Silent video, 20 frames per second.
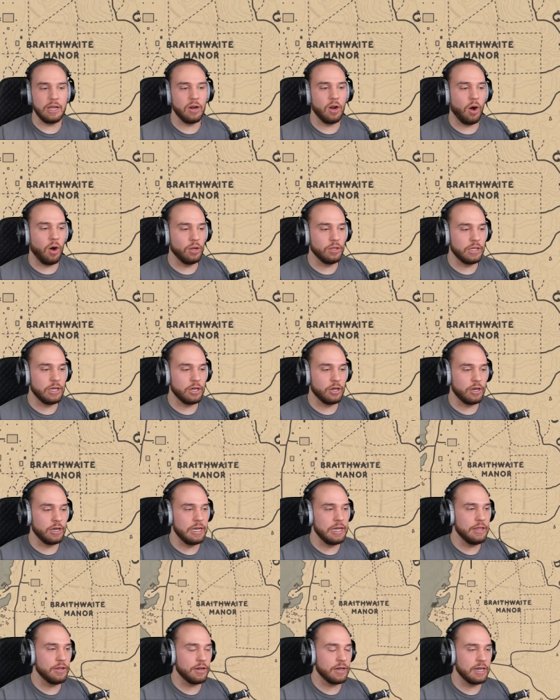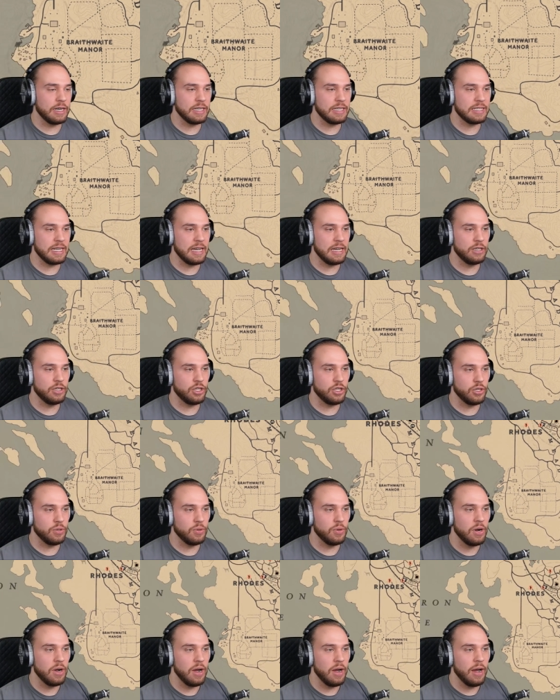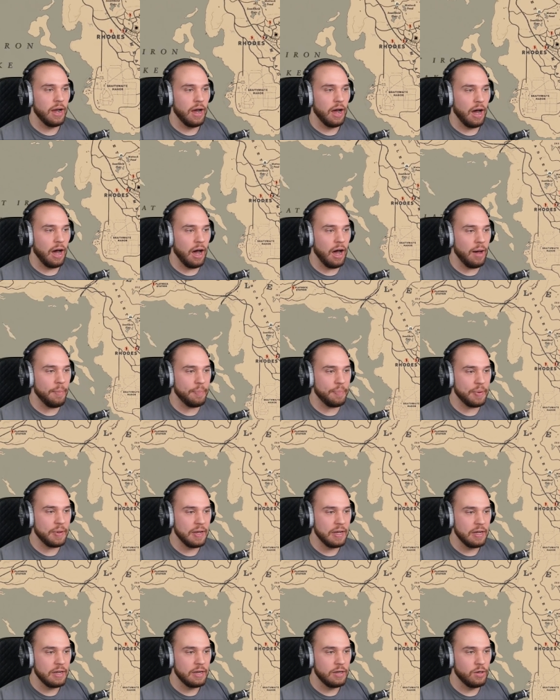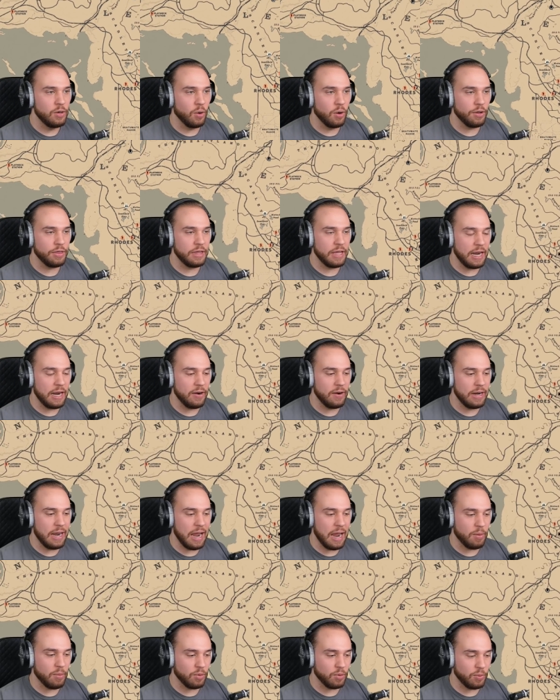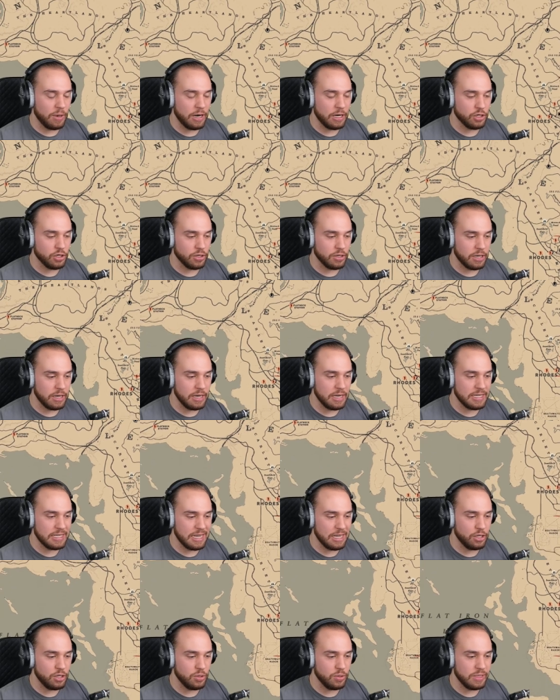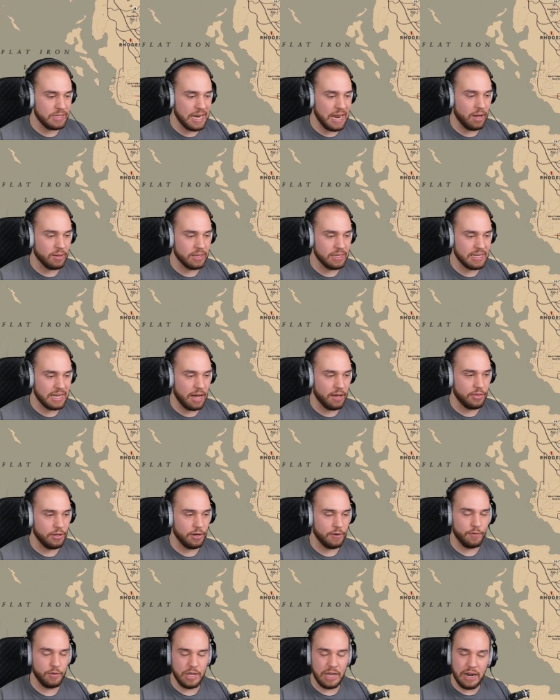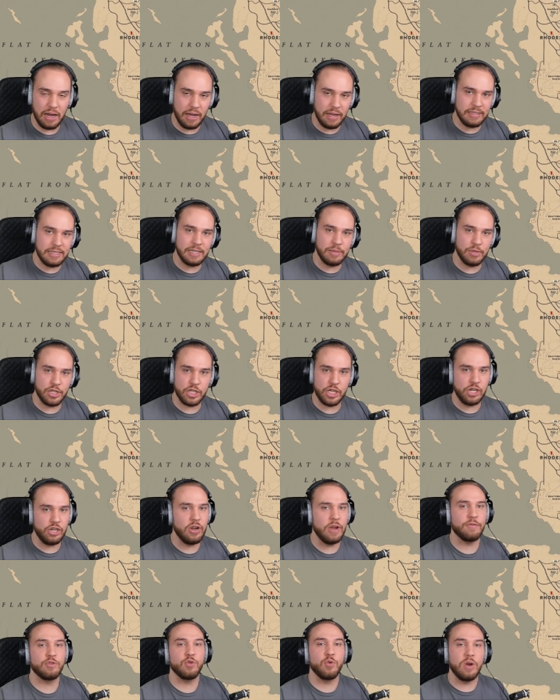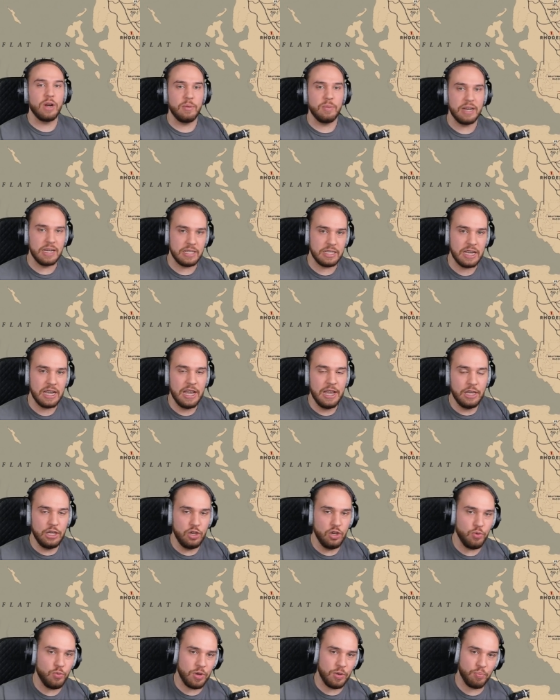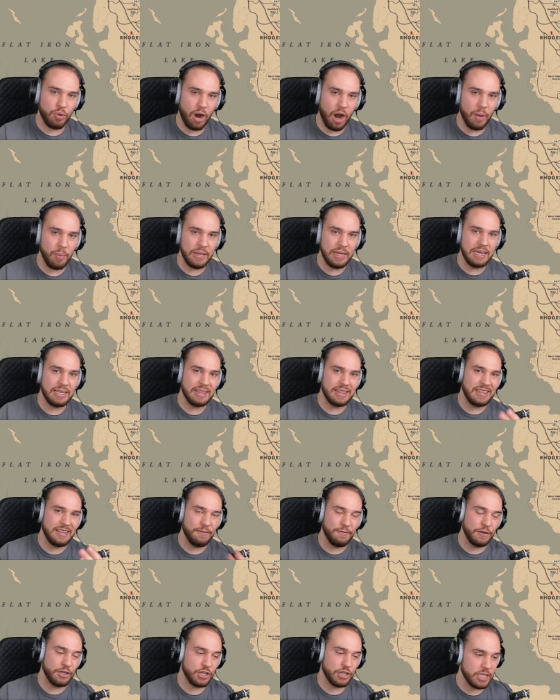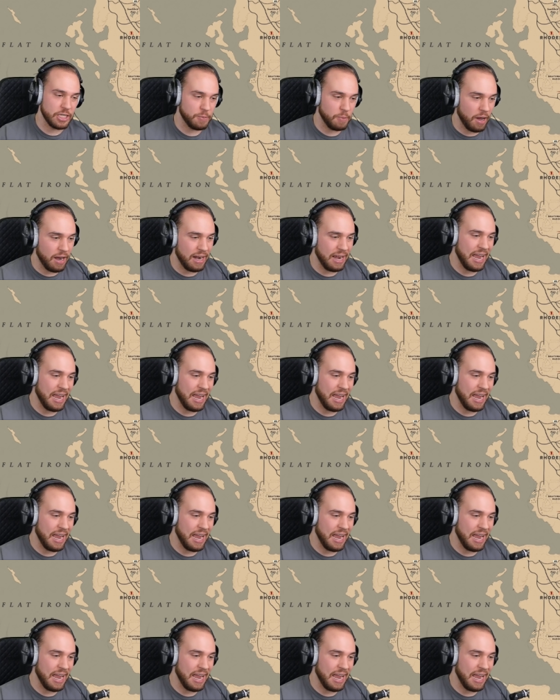and Alden are either going to send you up north area Emerald Ranch or they're going to send you down south here. If you get a hunting mission, you have 20 minutes. You can probably hit the fishing spot